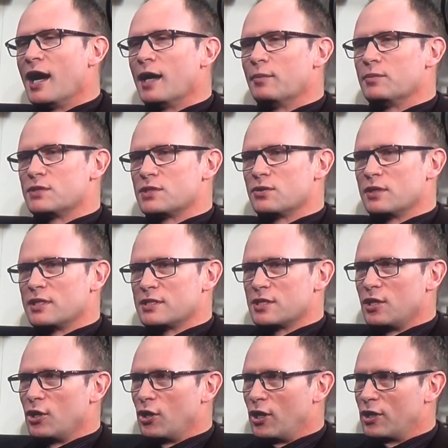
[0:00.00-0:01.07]
Um, so
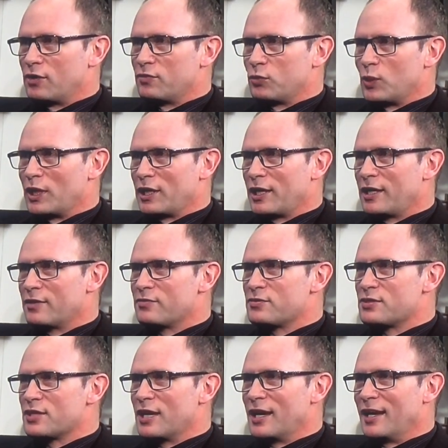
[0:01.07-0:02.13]
there's a lot of what
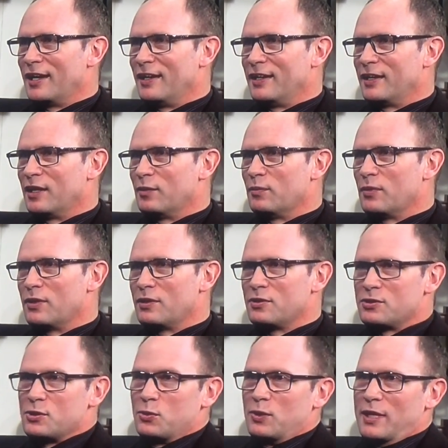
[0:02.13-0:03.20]
ifs. And um,
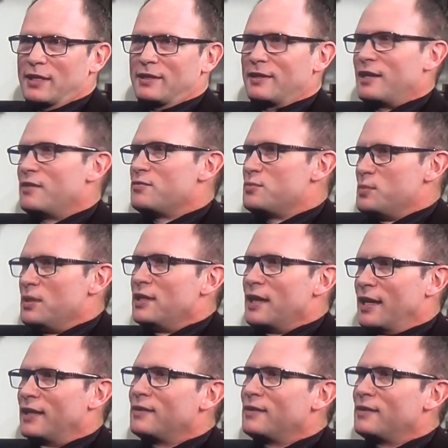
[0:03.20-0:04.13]
so that gives me